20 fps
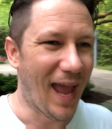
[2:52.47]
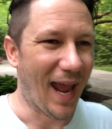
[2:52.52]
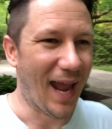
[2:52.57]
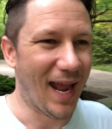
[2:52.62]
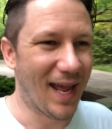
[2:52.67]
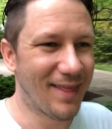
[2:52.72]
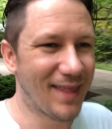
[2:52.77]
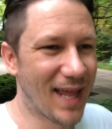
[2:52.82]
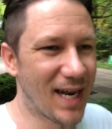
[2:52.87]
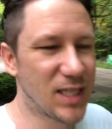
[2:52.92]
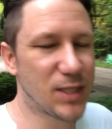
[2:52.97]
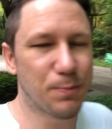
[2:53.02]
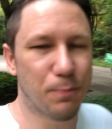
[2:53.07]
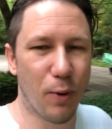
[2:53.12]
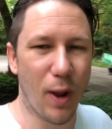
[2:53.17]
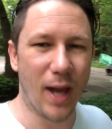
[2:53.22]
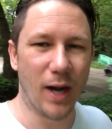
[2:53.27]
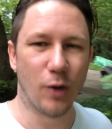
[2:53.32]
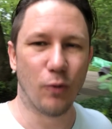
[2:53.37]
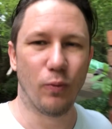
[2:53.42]
And that is
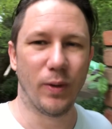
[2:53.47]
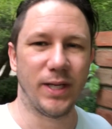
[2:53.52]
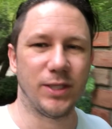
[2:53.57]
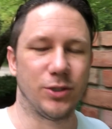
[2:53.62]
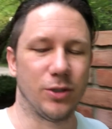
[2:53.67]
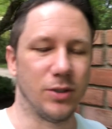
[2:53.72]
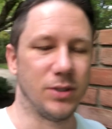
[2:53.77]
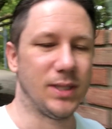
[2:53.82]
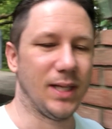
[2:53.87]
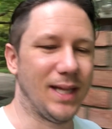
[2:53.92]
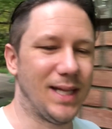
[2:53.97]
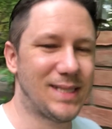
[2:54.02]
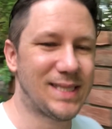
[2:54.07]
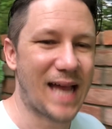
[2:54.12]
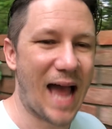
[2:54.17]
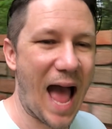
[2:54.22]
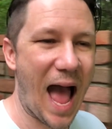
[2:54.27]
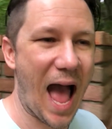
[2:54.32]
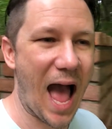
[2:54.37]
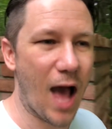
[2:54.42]
product research. And that's
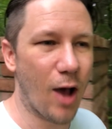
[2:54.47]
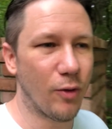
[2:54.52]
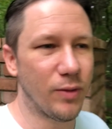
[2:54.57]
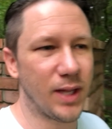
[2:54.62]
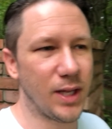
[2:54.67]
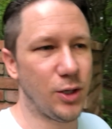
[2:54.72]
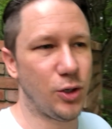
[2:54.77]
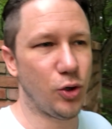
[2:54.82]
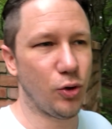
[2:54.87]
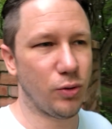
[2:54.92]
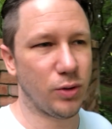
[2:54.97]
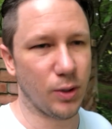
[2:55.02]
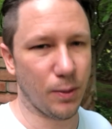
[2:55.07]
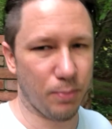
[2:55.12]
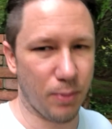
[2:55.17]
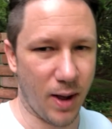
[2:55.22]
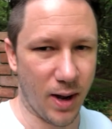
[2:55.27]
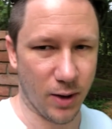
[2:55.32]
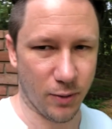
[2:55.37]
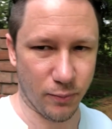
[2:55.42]
how they do their
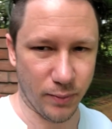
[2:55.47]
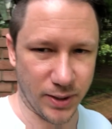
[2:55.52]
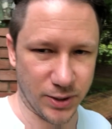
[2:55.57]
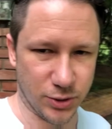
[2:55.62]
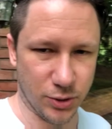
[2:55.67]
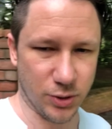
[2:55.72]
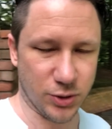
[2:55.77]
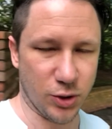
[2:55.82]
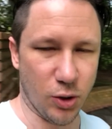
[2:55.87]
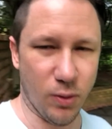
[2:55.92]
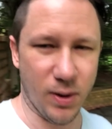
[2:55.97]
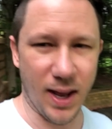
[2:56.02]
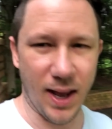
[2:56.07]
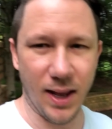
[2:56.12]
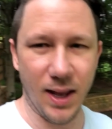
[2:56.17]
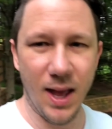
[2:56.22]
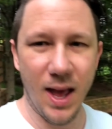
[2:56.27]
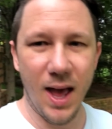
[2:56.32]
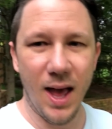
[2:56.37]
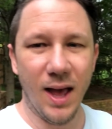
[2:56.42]
product research,
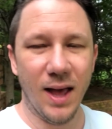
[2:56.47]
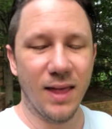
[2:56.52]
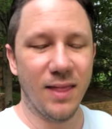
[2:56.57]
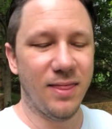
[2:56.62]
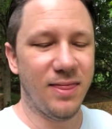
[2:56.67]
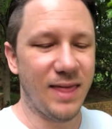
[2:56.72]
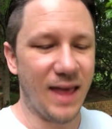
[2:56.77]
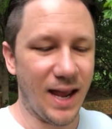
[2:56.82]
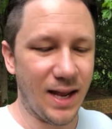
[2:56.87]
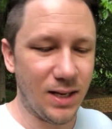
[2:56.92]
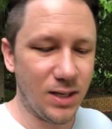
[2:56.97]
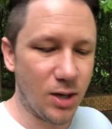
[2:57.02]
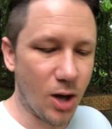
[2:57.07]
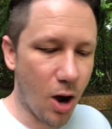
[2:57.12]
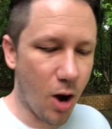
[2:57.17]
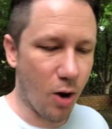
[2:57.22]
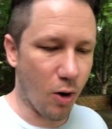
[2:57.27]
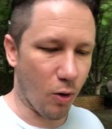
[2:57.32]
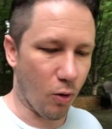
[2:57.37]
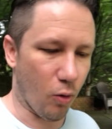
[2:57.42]
okay? They
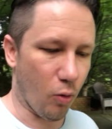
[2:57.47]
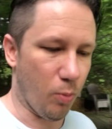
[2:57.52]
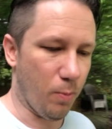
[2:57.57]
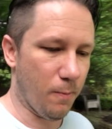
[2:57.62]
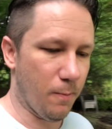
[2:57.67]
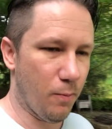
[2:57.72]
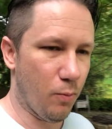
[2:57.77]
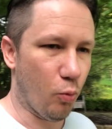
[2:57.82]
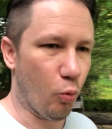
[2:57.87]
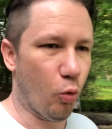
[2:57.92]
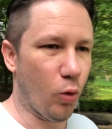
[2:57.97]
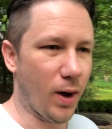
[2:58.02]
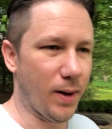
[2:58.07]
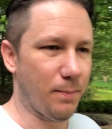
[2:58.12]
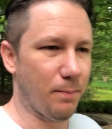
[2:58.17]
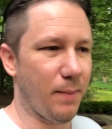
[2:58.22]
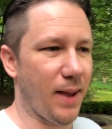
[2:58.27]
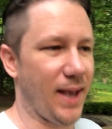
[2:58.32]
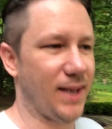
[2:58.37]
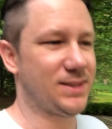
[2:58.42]
know
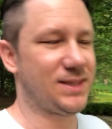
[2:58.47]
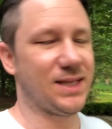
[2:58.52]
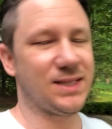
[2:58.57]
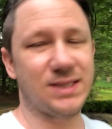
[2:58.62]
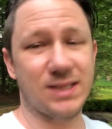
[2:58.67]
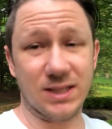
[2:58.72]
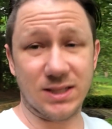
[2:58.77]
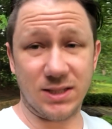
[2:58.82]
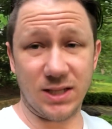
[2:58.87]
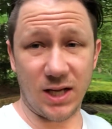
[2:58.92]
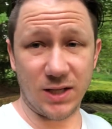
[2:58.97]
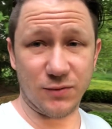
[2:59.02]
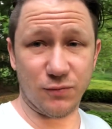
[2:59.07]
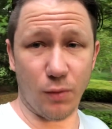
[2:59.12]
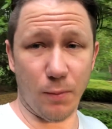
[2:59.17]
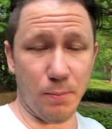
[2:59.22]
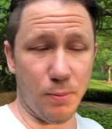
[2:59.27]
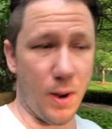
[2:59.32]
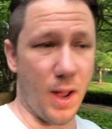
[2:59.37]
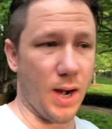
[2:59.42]
what makes a
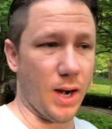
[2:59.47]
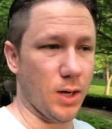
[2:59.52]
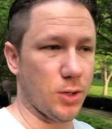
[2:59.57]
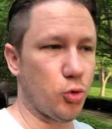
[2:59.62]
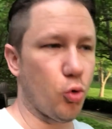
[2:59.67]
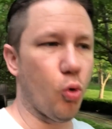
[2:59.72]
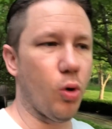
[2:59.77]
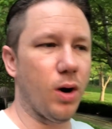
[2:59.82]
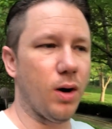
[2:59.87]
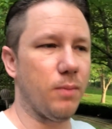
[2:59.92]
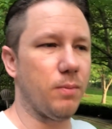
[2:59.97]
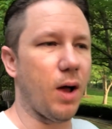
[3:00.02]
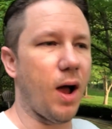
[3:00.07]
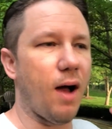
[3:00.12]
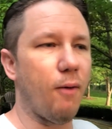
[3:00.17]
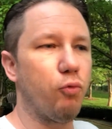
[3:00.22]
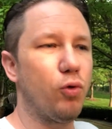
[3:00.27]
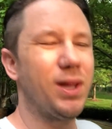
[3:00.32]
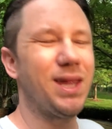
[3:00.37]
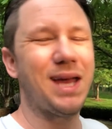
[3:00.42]
successful product or
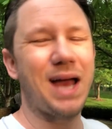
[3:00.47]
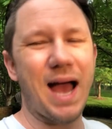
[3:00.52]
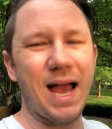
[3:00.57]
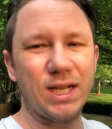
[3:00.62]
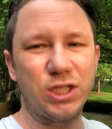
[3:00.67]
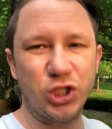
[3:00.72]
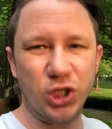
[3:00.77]
a really high